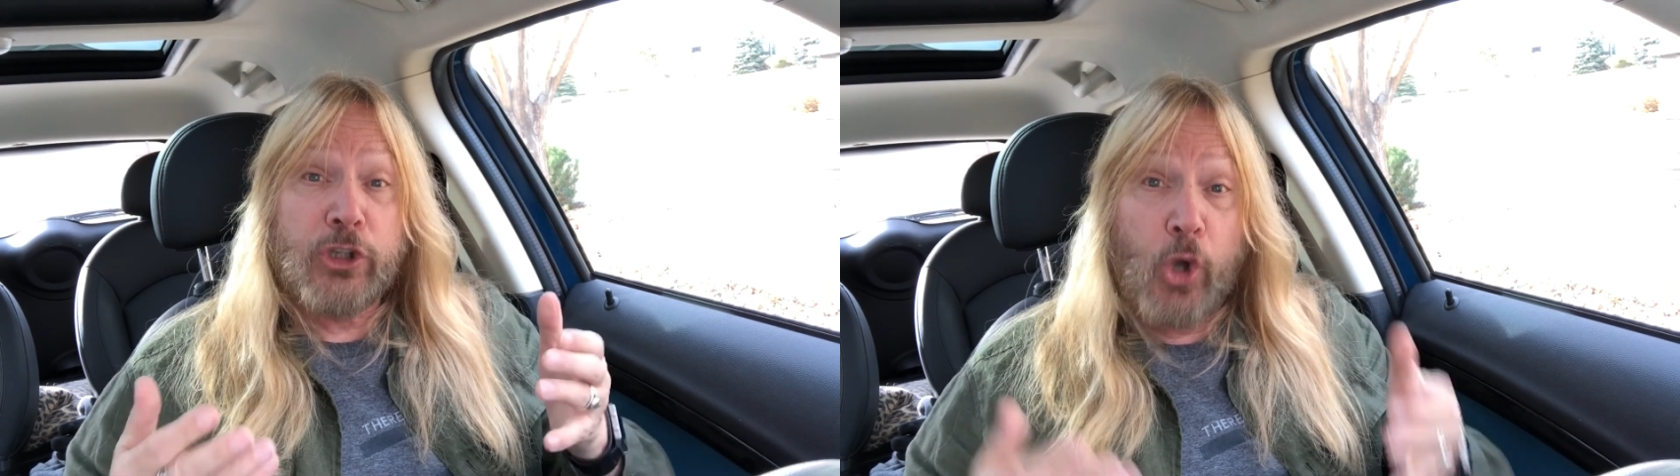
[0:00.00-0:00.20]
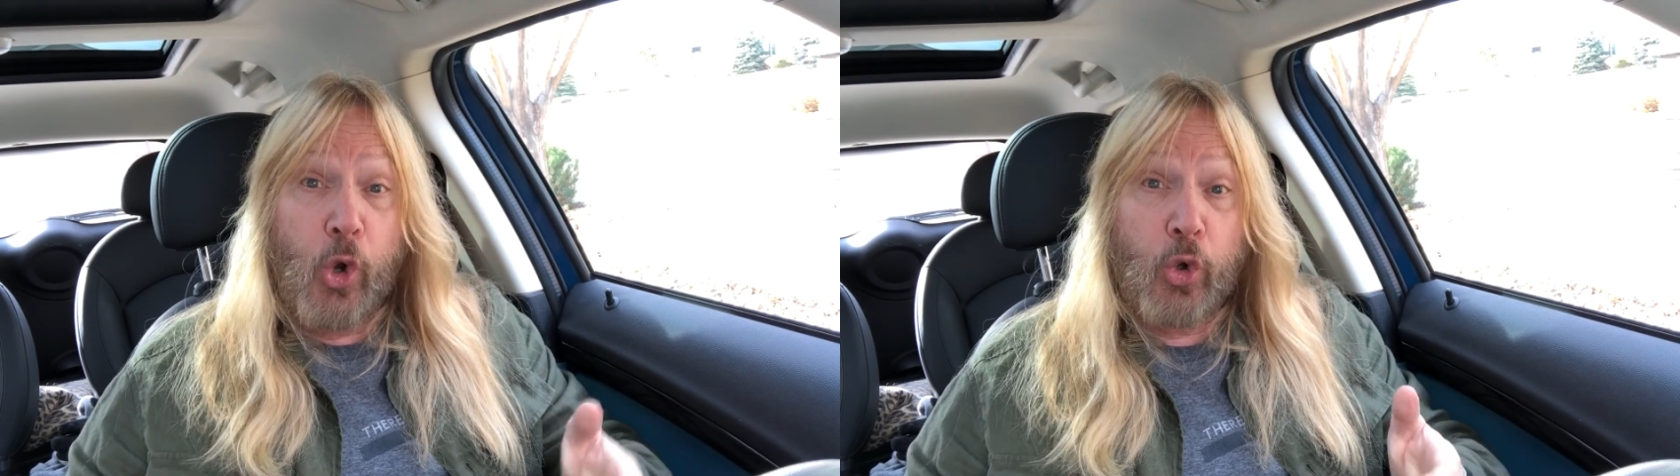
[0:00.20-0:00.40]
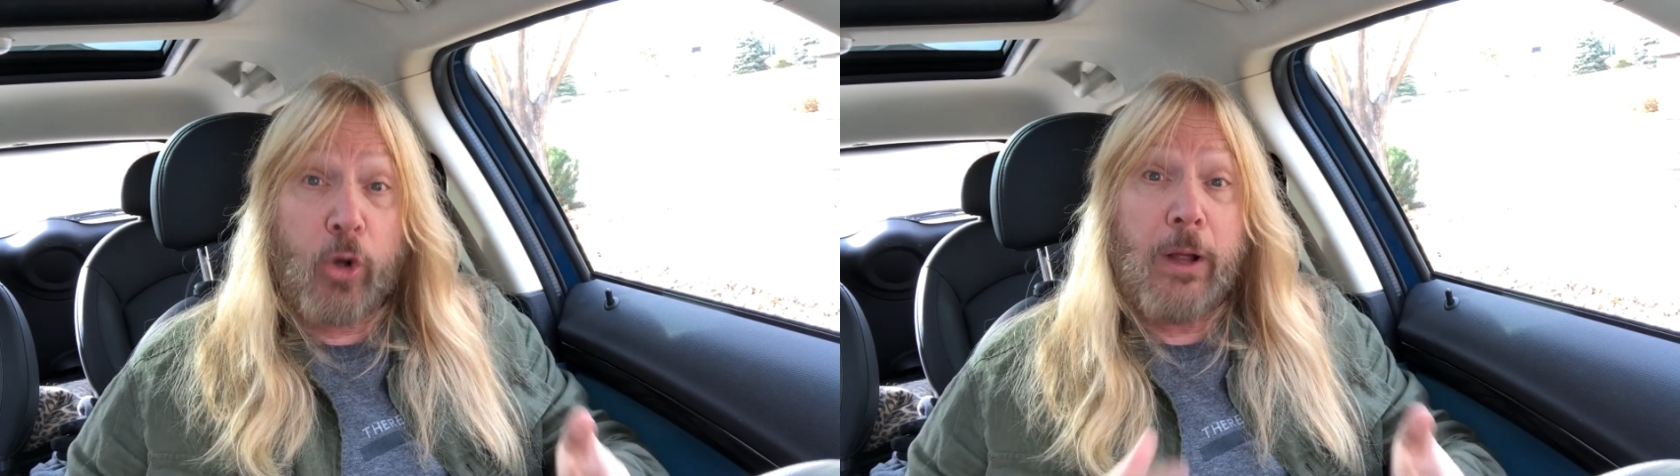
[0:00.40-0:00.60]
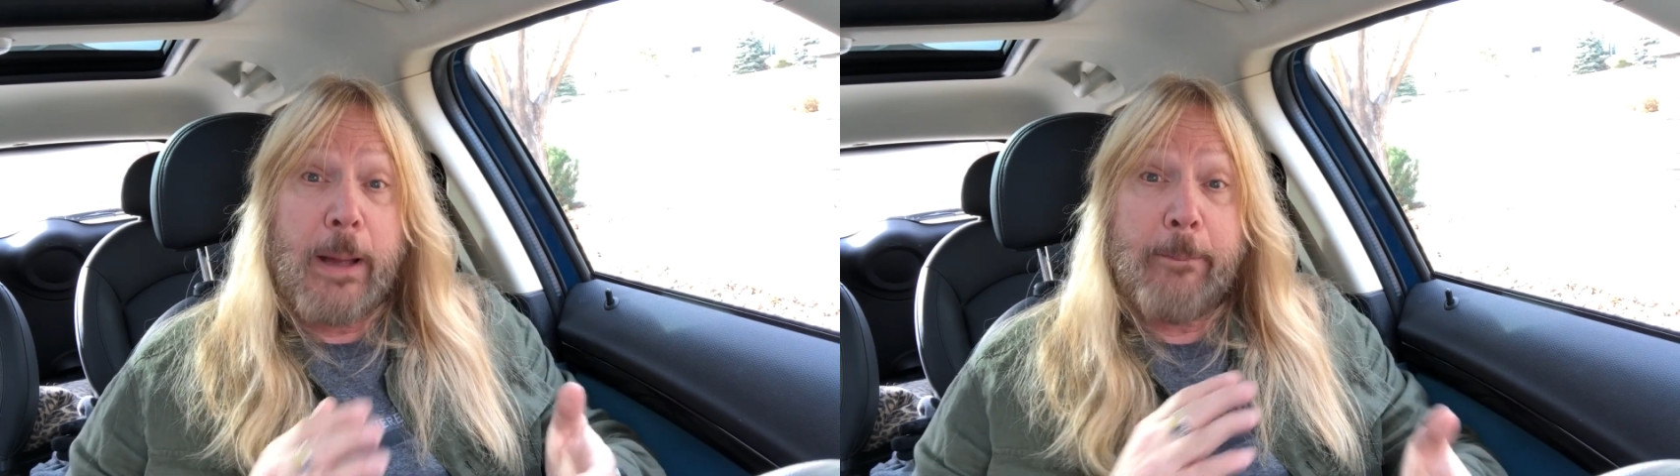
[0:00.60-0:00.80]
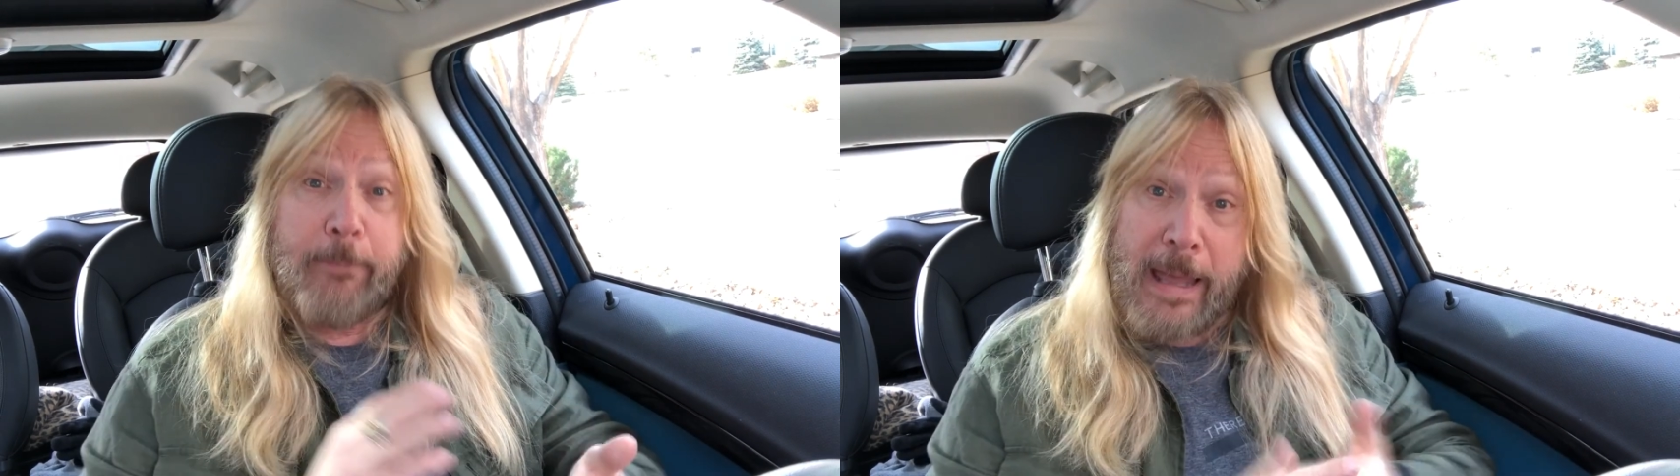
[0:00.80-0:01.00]
Google
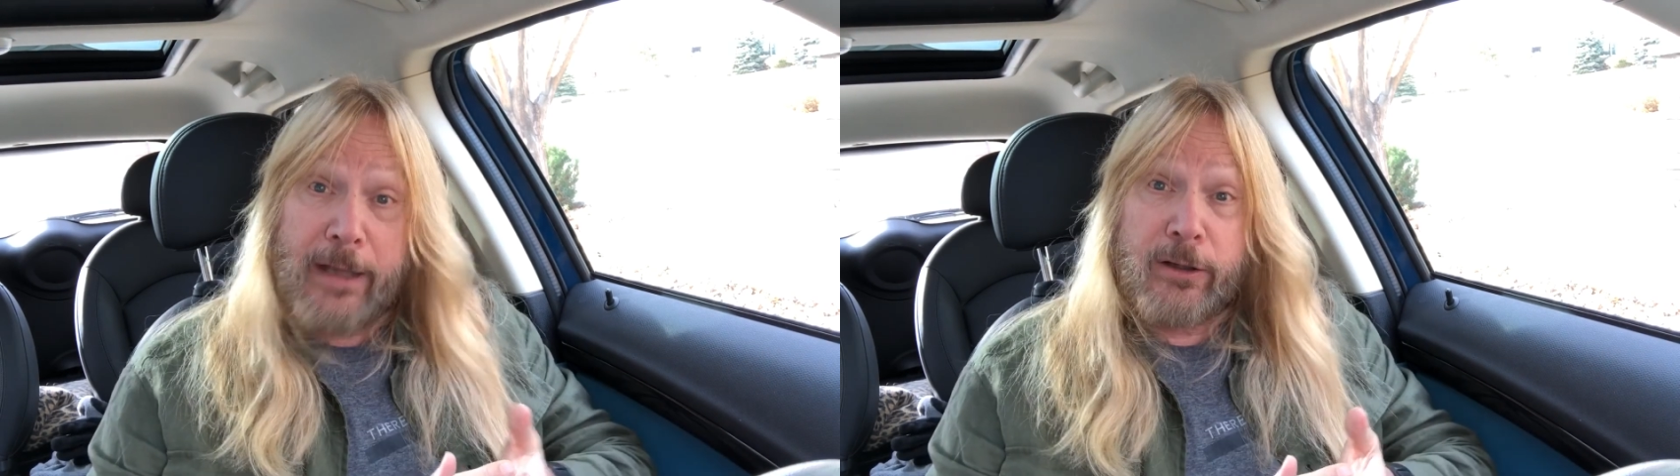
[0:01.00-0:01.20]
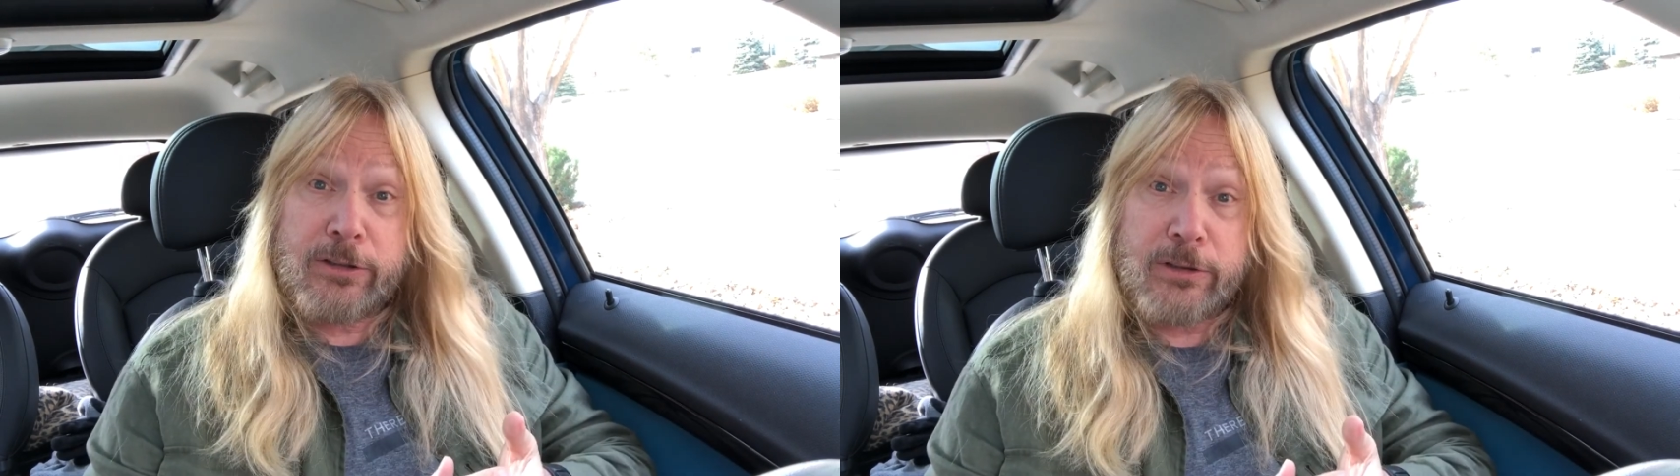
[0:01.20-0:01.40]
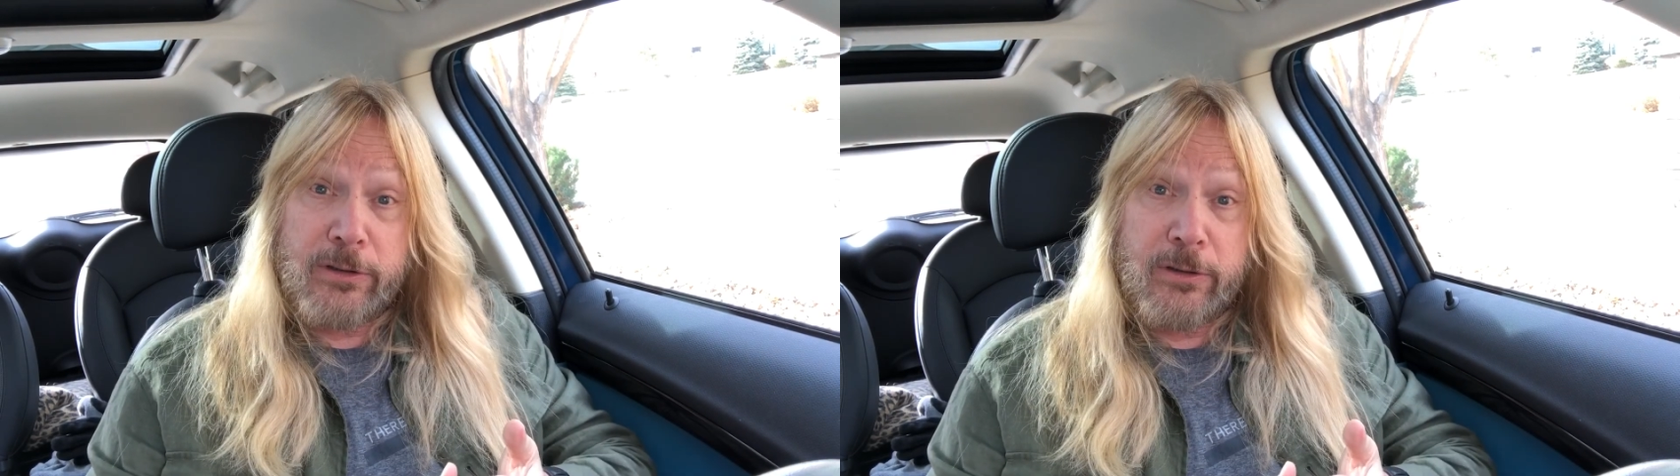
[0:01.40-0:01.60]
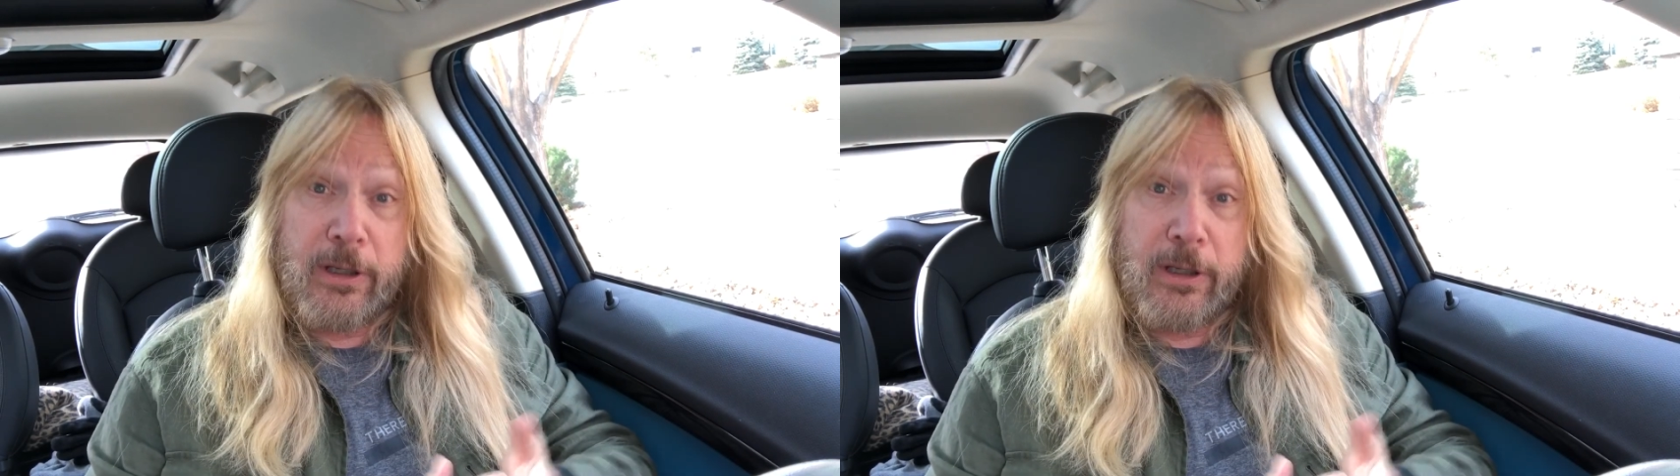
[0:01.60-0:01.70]
manners